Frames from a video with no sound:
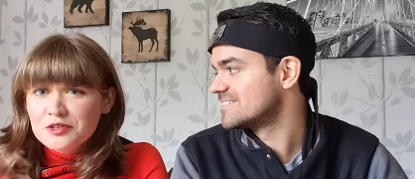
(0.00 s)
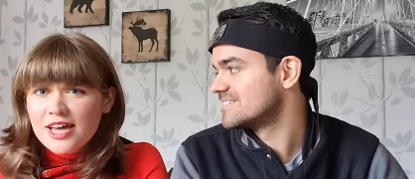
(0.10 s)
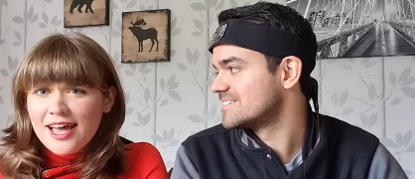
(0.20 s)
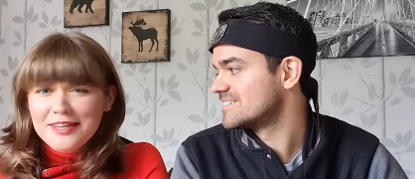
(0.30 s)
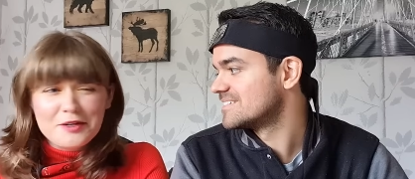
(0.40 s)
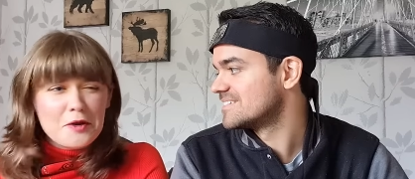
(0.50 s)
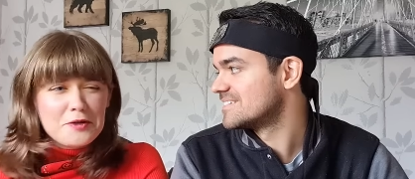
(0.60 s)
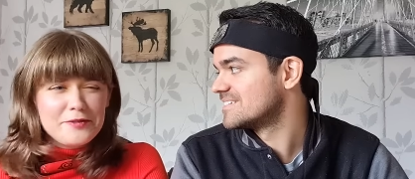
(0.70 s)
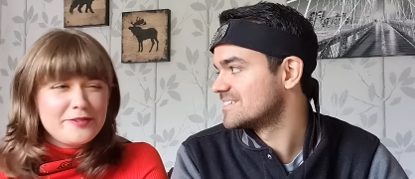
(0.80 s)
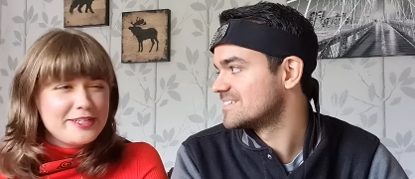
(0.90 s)
Speaker 1: that? No,
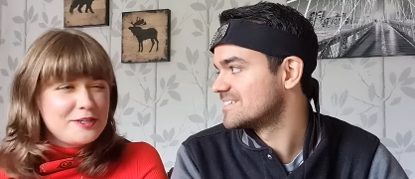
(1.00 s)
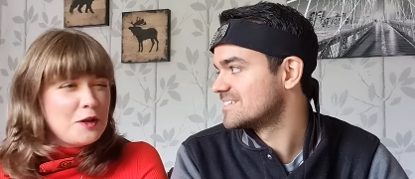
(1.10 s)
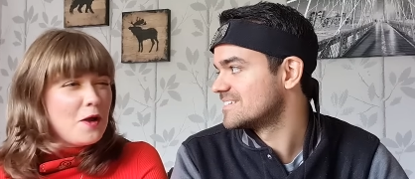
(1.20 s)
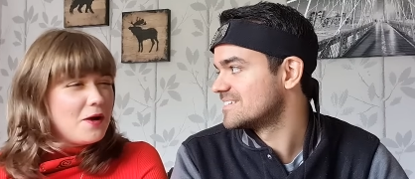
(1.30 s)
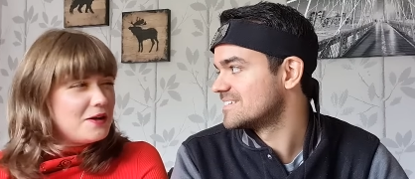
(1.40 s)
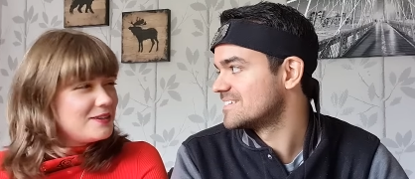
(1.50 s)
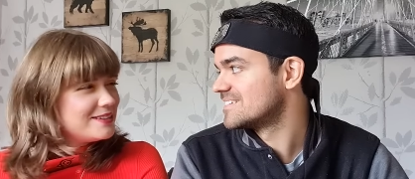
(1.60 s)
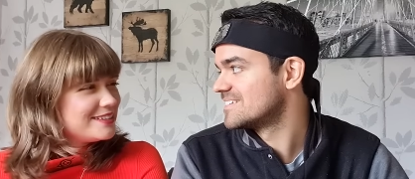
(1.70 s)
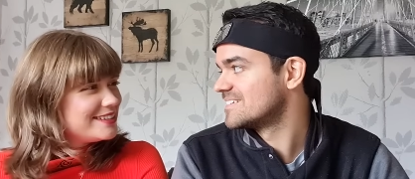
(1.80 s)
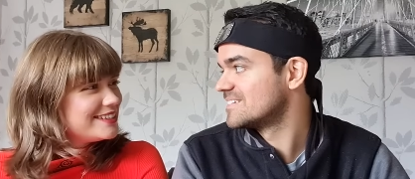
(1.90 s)
you did not.
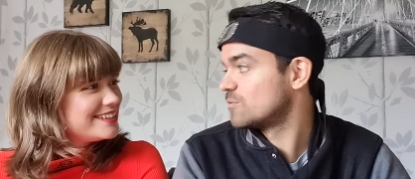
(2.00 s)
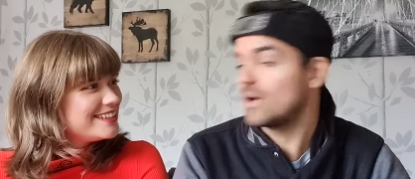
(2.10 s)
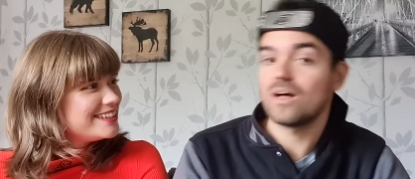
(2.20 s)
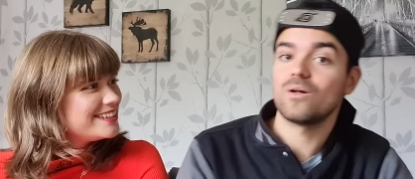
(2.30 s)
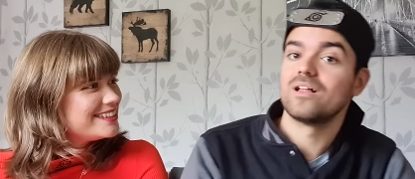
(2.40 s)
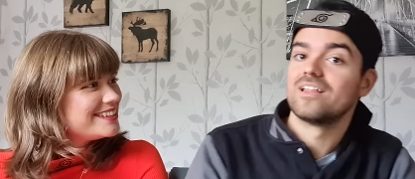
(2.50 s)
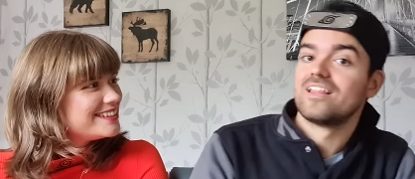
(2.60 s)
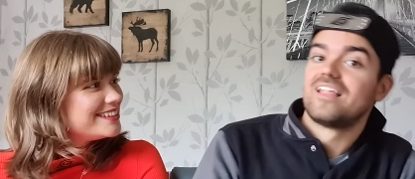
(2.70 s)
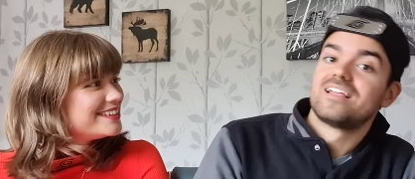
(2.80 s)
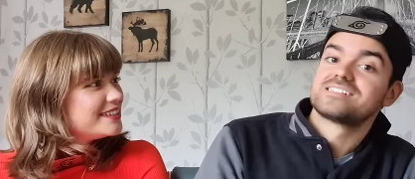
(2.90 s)
Speaker 2: Well
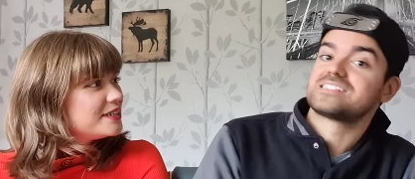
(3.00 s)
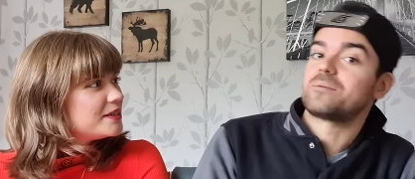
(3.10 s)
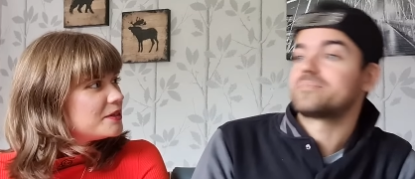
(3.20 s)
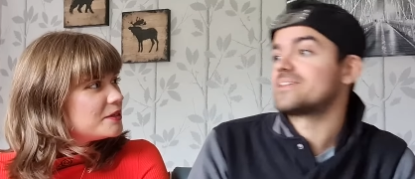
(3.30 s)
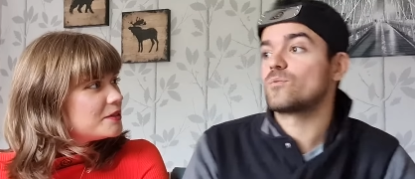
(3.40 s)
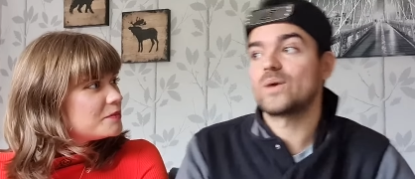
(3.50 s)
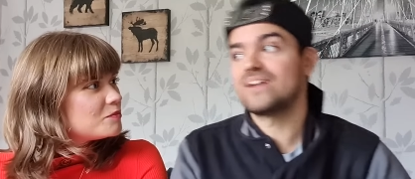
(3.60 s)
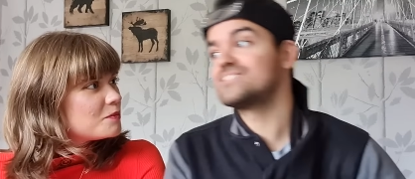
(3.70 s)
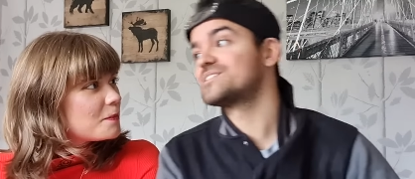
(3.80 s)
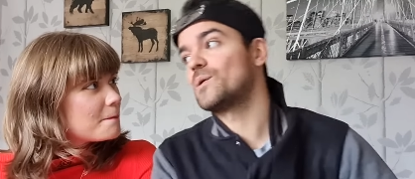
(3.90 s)
something
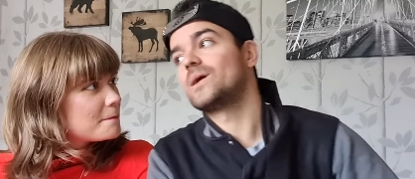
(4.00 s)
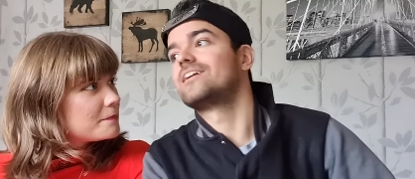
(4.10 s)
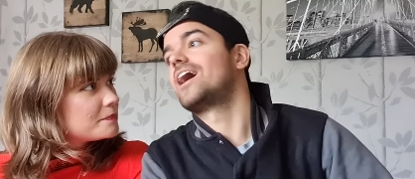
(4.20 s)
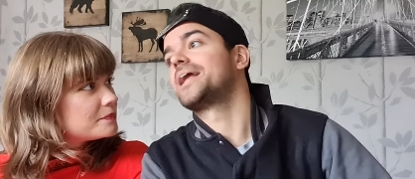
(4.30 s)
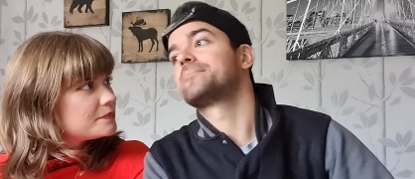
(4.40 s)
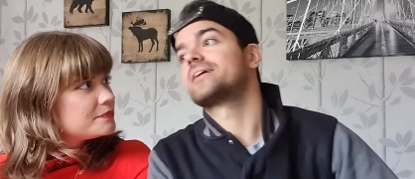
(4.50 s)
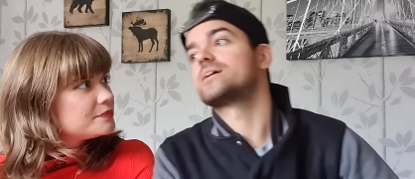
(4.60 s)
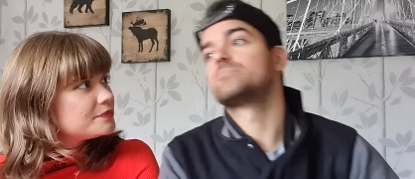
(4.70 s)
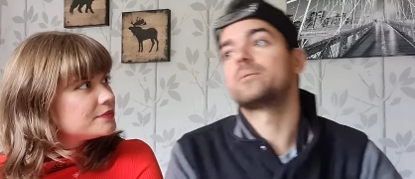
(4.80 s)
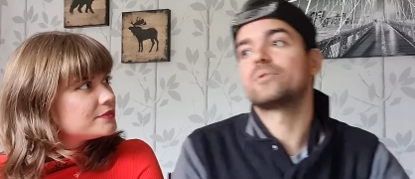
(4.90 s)
weird's going on because
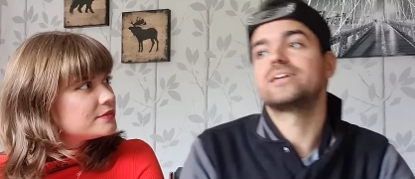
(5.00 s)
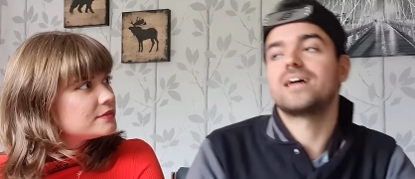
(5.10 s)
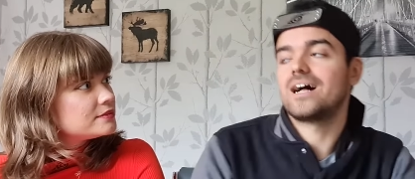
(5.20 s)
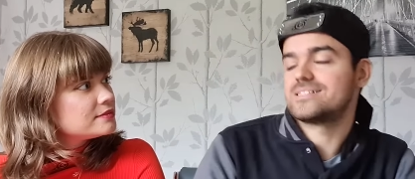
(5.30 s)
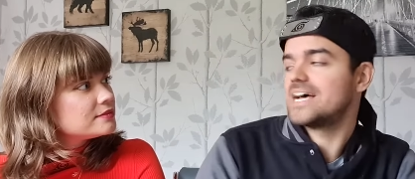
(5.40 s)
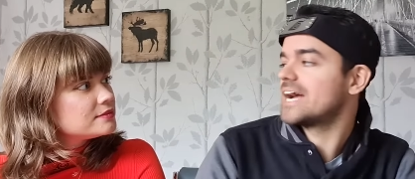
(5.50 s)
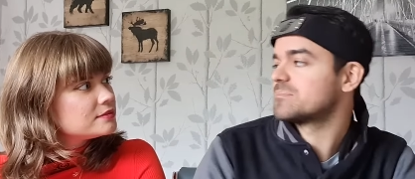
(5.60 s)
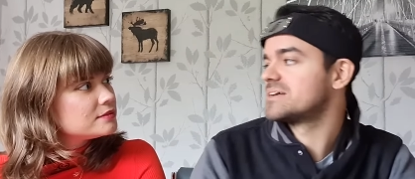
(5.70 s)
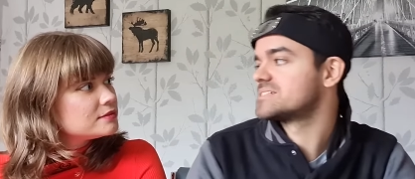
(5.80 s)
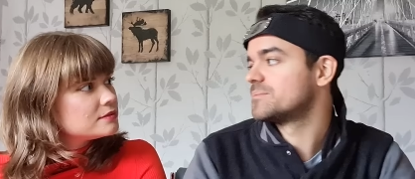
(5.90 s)
remember he got attacked
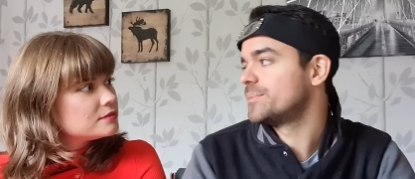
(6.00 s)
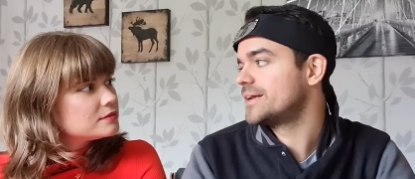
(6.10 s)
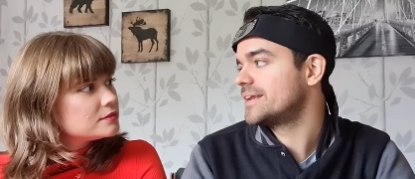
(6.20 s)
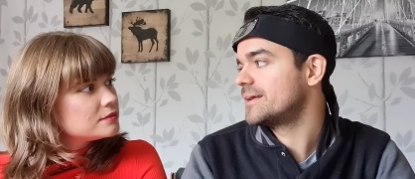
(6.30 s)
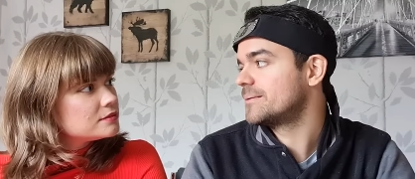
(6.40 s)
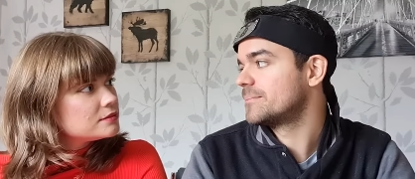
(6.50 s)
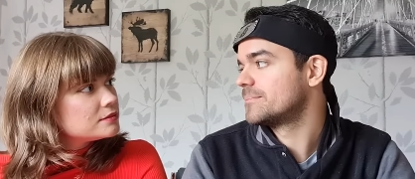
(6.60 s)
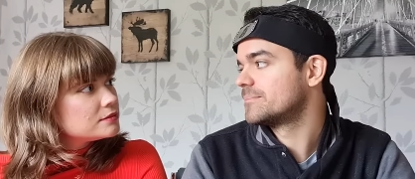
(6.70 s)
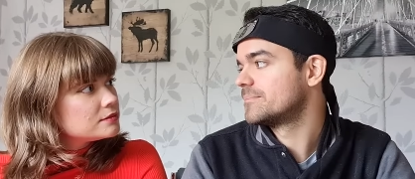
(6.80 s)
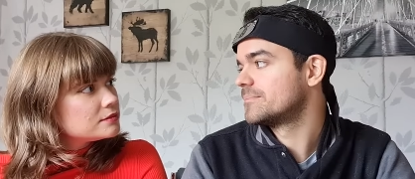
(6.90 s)
by somebody.
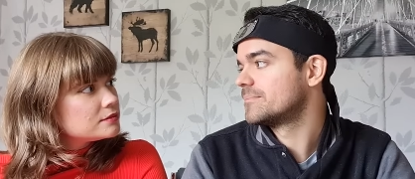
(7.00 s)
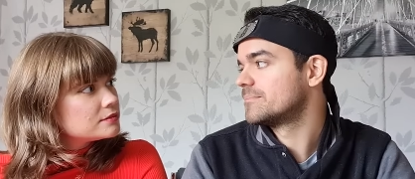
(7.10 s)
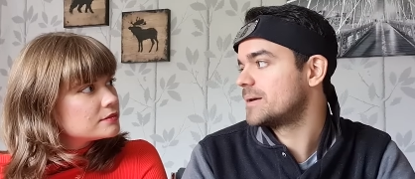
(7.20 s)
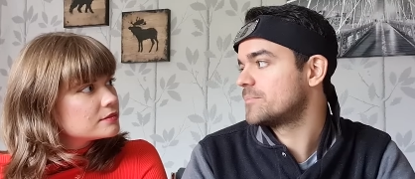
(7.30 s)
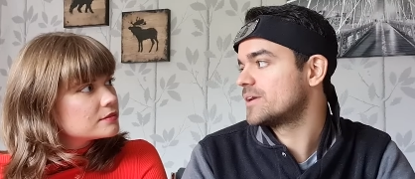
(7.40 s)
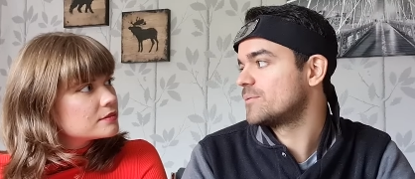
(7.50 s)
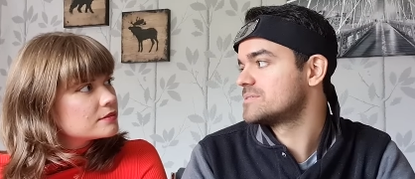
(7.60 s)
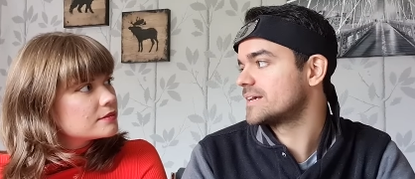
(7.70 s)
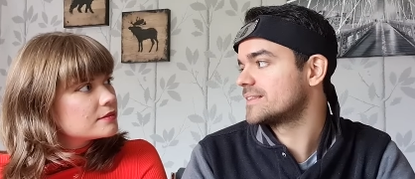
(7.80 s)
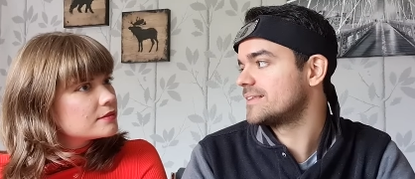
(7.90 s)
Remember he was like in the